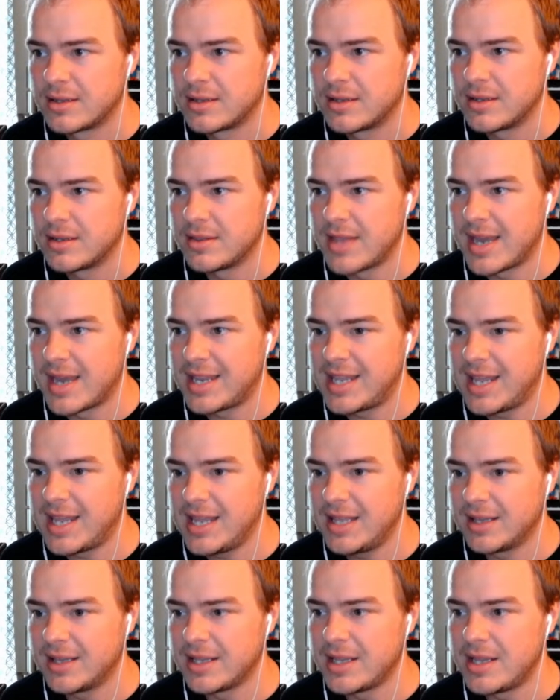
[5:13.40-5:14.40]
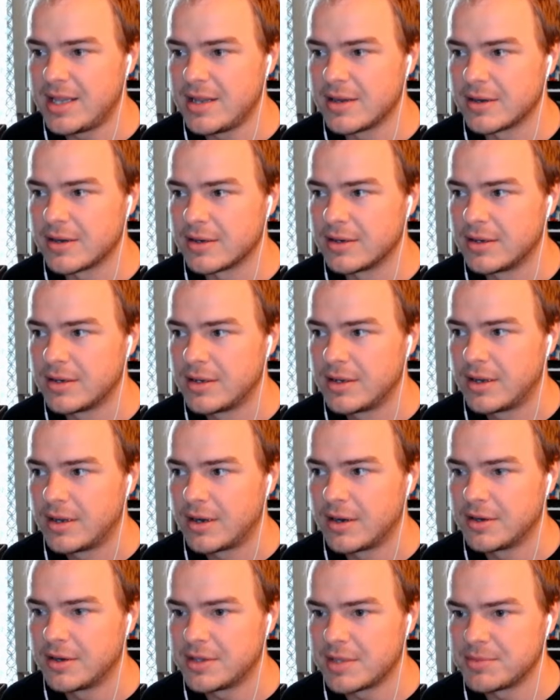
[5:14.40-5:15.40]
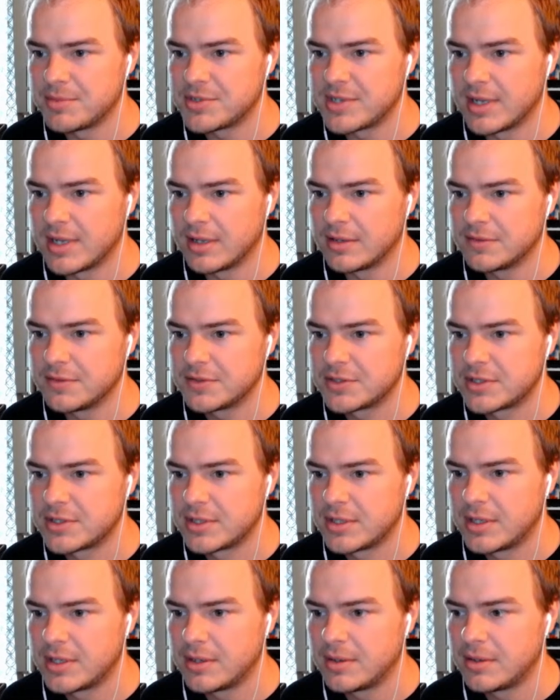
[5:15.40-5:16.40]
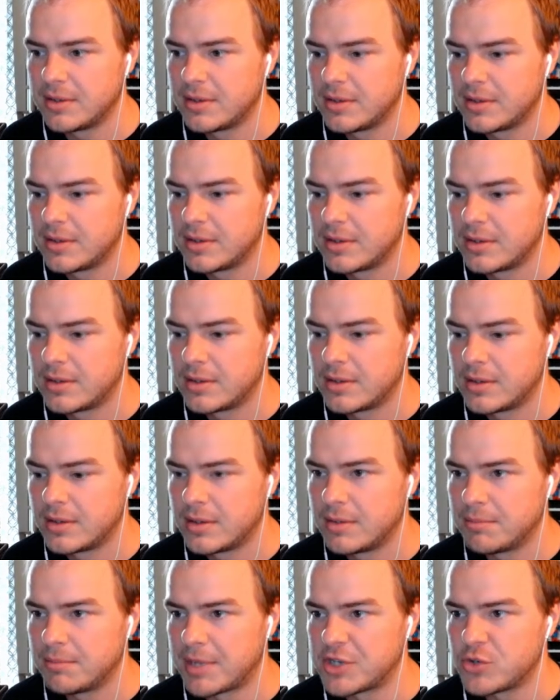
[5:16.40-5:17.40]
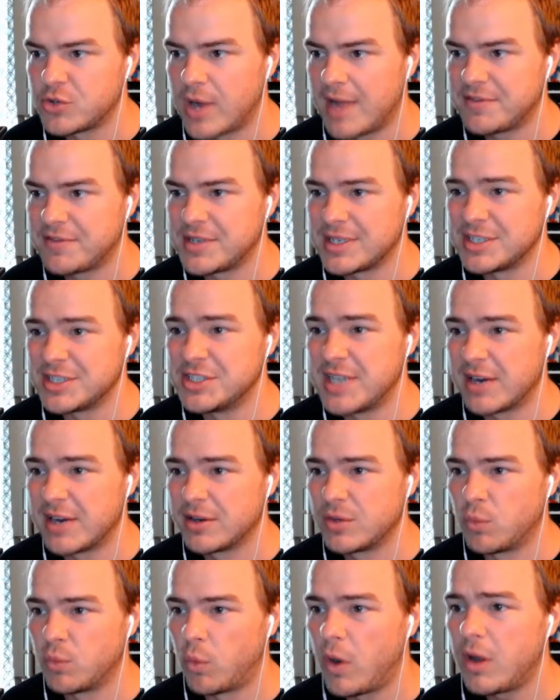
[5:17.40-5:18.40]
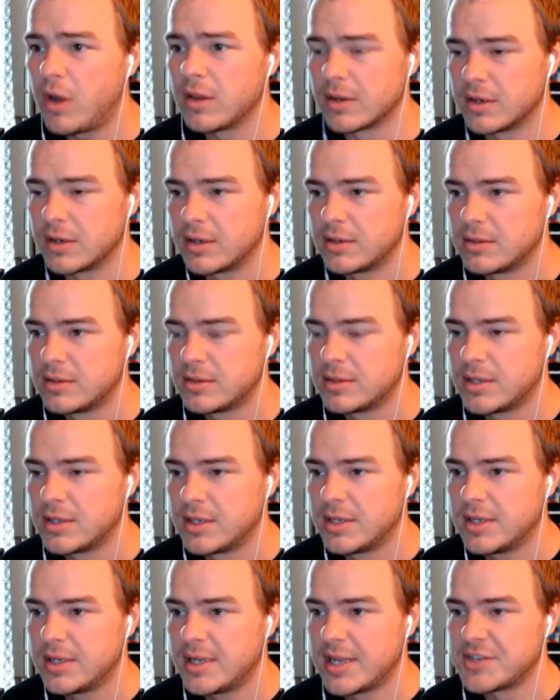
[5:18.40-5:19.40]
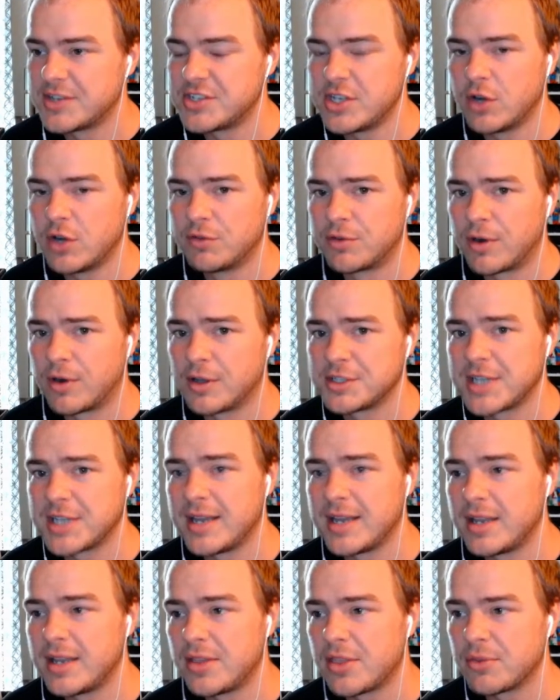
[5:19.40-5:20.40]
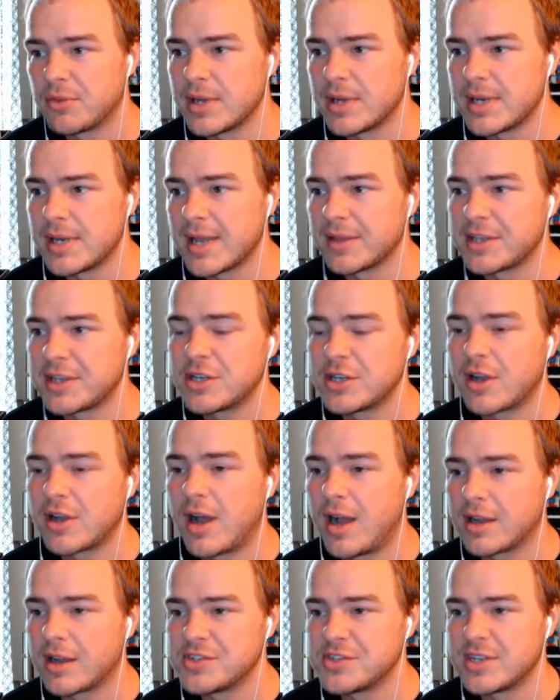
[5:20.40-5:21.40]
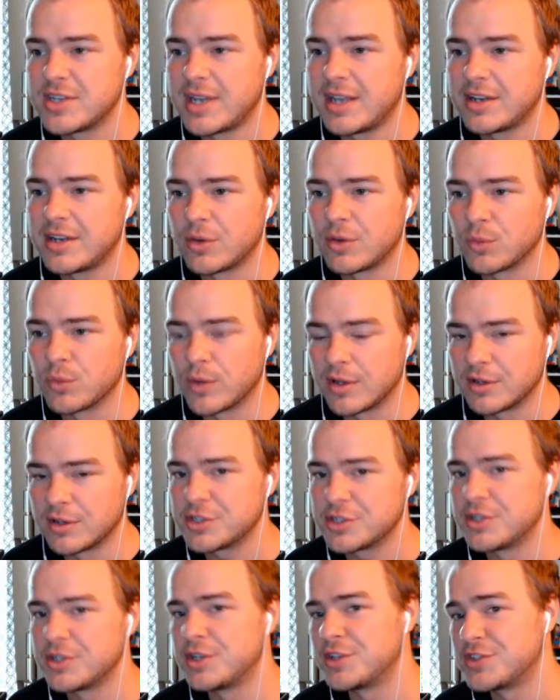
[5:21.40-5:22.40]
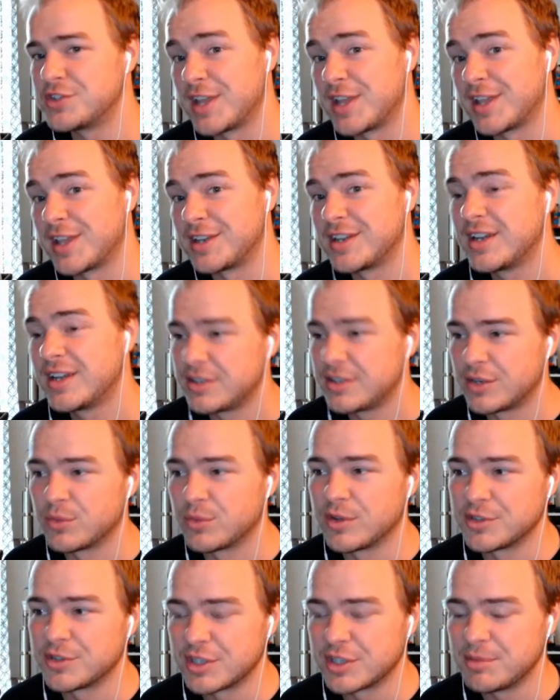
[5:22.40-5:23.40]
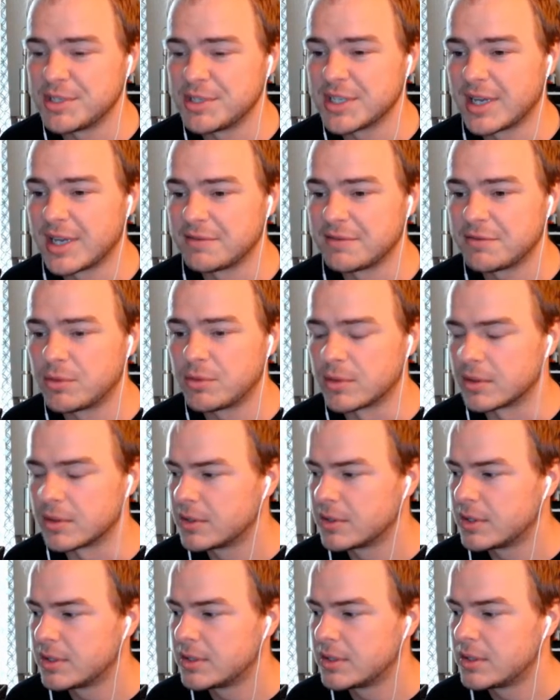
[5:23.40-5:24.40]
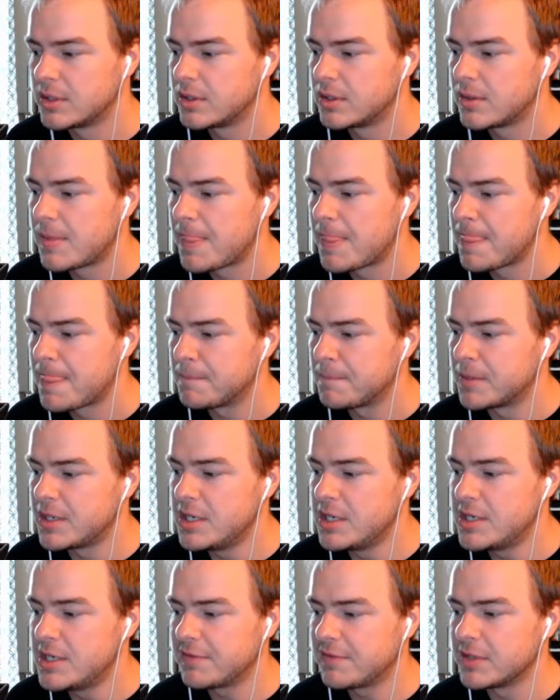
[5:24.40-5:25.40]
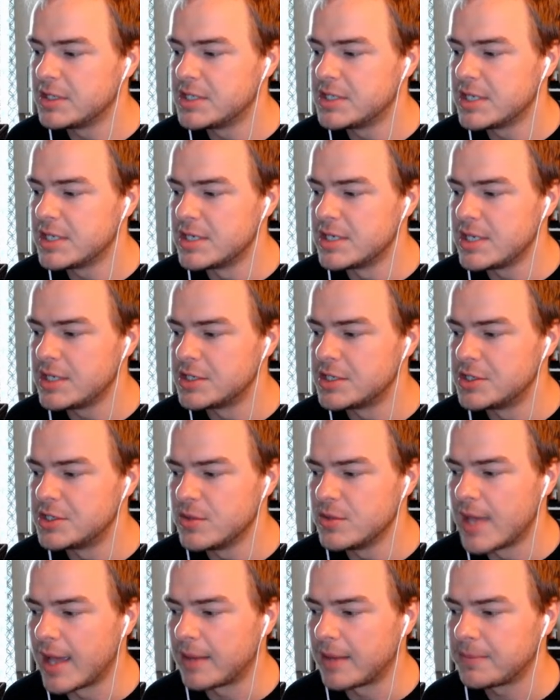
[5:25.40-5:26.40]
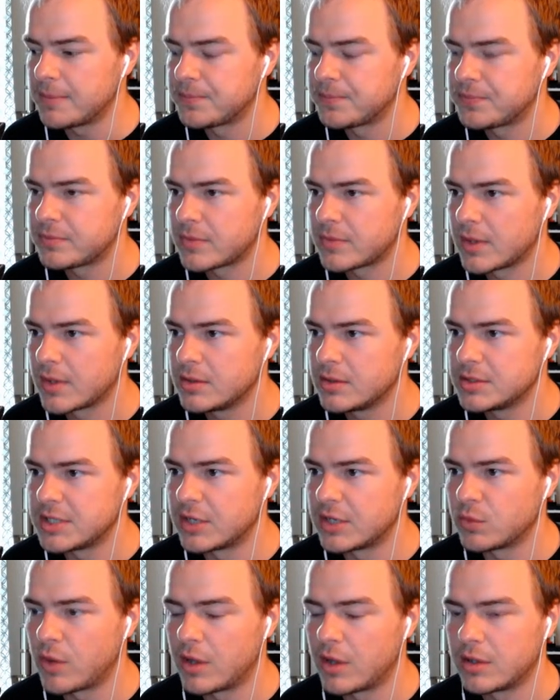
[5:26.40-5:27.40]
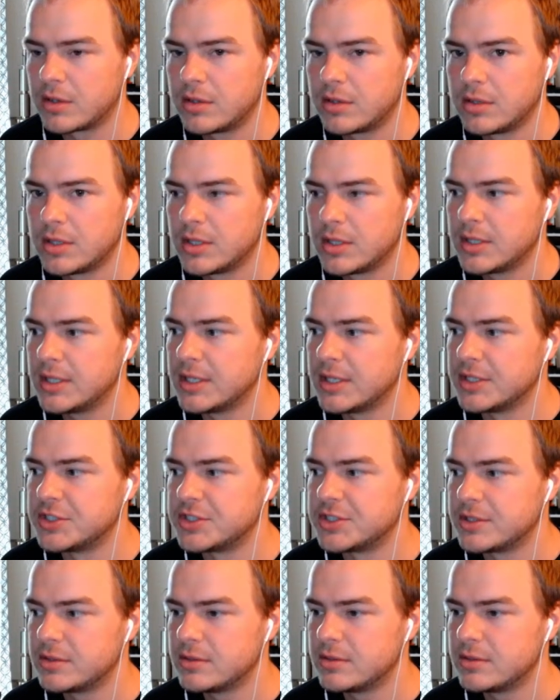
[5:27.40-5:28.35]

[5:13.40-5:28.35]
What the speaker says: that Haley here hurt themselves by drafting Darren Waller as the overall tight end 3. Now, they took Hawkinson and Darren Waller, so you could say that Darren Waller is going to be tight end 4. But he definitely didn't need to do that. Darren Waller is